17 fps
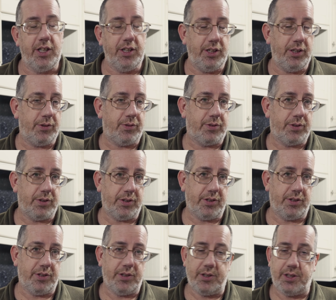You
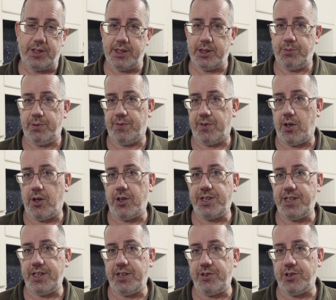can deal with
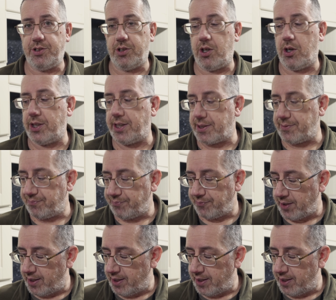lighting as you like.